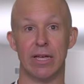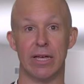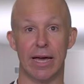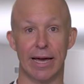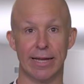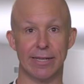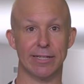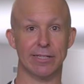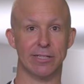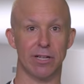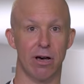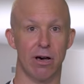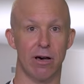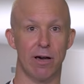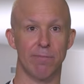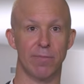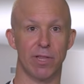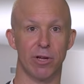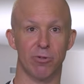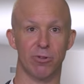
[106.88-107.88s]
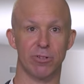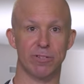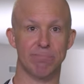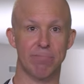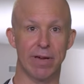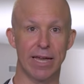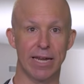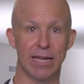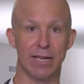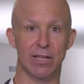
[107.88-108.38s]
At the time, there were as
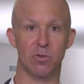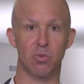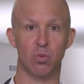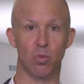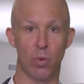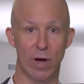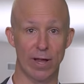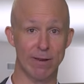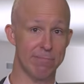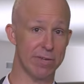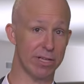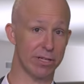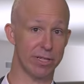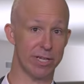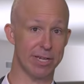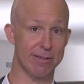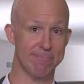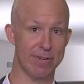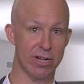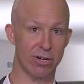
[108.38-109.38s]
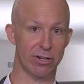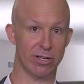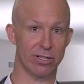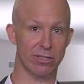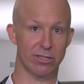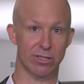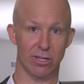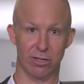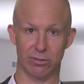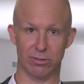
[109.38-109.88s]
many as 1 million American
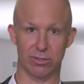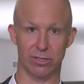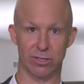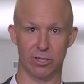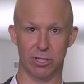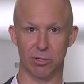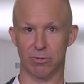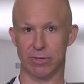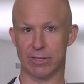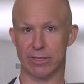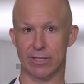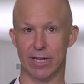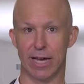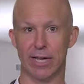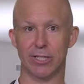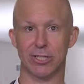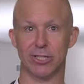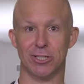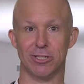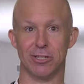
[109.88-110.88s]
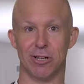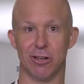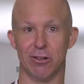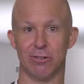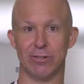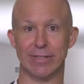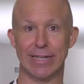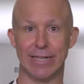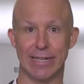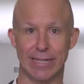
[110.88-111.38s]
soldiers who were stationed
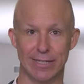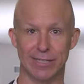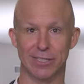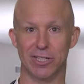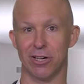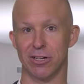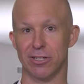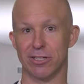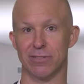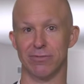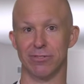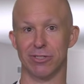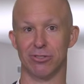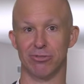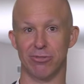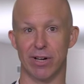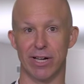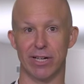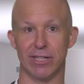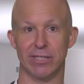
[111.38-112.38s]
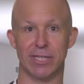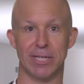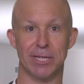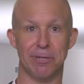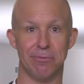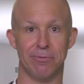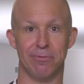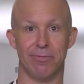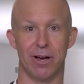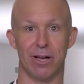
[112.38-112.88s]
along the east coast of Australia to
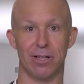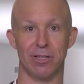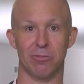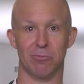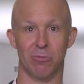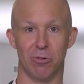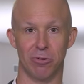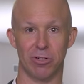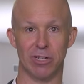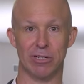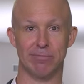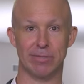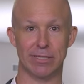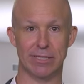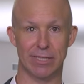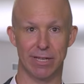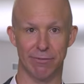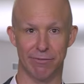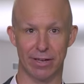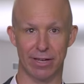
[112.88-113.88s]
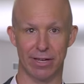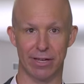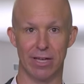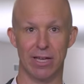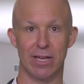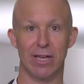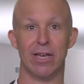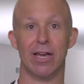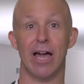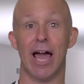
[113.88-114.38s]
help fight the war in the Pacific,
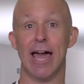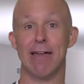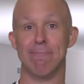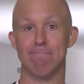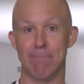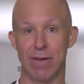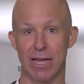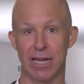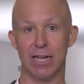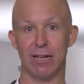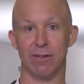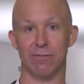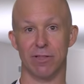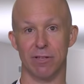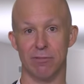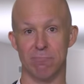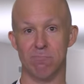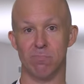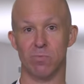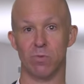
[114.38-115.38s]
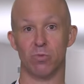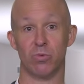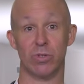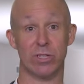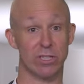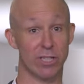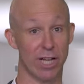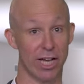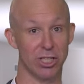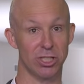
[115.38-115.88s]
and many of them were
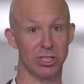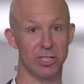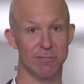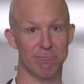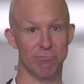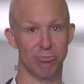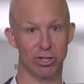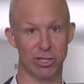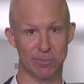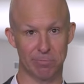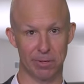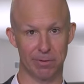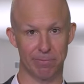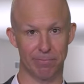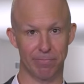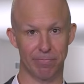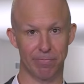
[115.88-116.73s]
stationed in Brisbane.